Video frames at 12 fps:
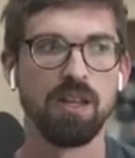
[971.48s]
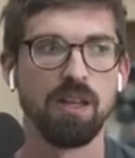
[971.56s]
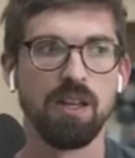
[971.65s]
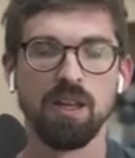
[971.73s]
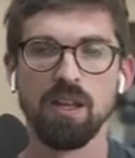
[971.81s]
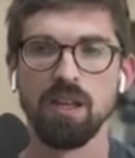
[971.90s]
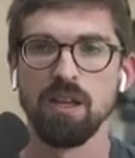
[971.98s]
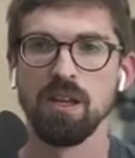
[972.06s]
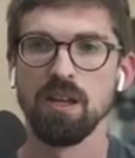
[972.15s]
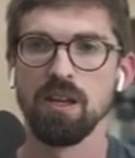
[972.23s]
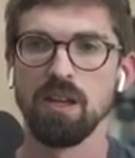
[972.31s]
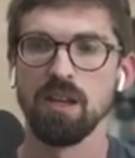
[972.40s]

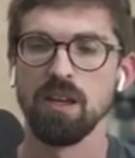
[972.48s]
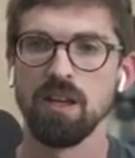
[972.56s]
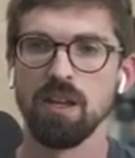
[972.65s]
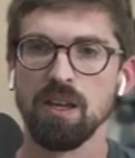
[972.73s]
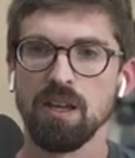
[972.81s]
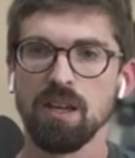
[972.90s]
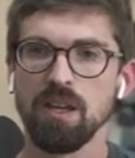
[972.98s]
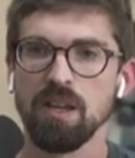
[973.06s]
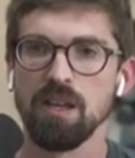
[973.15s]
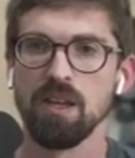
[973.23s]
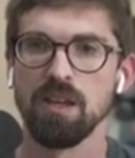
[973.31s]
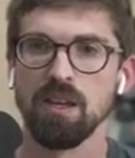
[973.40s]

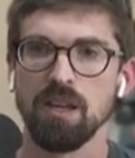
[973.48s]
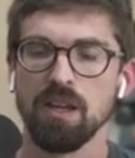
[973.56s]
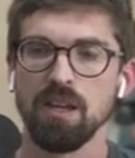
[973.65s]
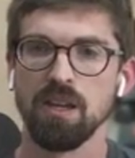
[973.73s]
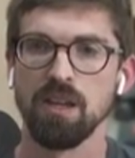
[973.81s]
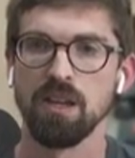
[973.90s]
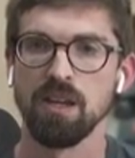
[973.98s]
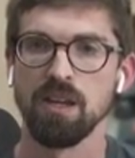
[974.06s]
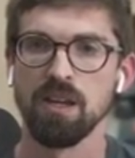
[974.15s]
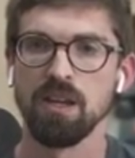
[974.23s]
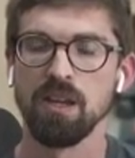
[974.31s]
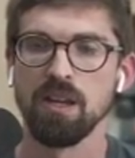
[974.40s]

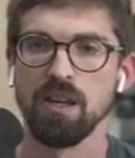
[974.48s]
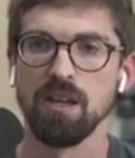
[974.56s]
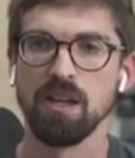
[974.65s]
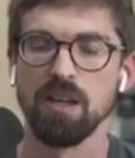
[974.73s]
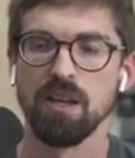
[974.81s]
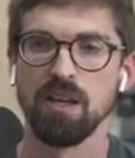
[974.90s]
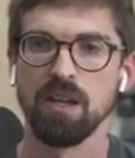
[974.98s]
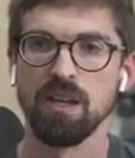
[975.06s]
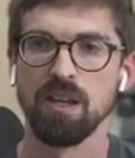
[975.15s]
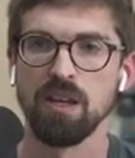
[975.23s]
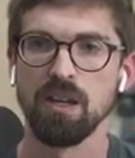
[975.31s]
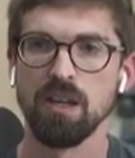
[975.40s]

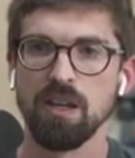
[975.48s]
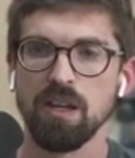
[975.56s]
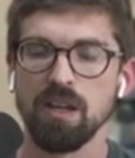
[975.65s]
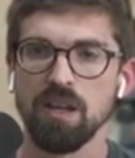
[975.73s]
(silent)